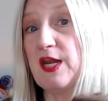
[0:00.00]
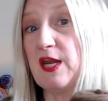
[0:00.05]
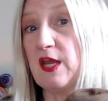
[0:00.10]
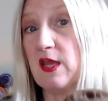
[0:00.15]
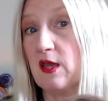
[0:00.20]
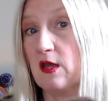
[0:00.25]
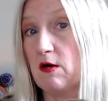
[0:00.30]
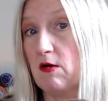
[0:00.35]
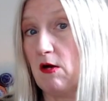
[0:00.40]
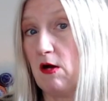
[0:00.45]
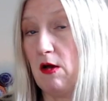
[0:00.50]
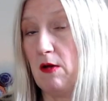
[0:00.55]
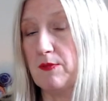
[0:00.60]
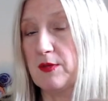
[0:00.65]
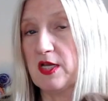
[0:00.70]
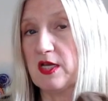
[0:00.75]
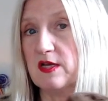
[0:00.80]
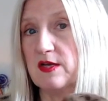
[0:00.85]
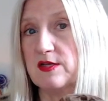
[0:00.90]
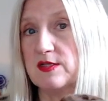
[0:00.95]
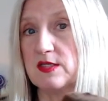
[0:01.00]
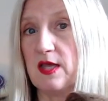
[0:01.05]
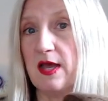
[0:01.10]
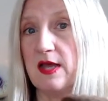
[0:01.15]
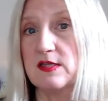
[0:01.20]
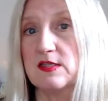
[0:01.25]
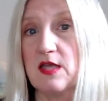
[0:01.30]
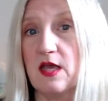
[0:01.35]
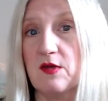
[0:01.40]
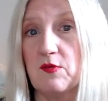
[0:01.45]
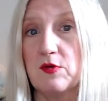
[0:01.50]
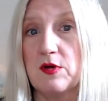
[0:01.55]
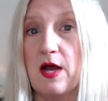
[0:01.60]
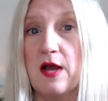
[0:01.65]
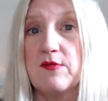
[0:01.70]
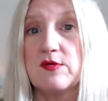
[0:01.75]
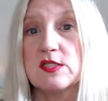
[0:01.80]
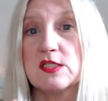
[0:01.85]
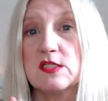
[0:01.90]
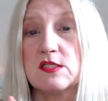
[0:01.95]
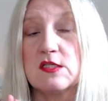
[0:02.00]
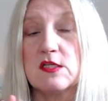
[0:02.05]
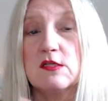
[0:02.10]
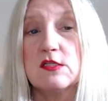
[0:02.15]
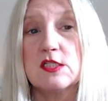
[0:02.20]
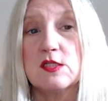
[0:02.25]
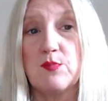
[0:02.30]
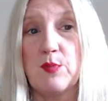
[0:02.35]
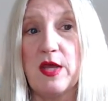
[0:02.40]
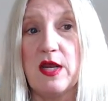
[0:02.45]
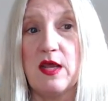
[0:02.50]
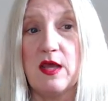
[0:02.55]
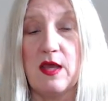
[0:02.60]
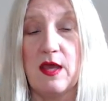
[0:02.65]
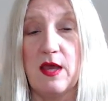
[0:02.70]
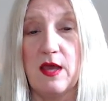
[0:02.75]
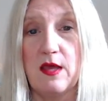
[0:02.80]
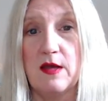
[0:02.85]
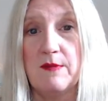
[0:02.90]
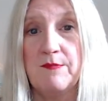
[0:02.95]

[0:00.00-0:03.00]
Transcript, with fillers: it all because as I, w I was still spinning it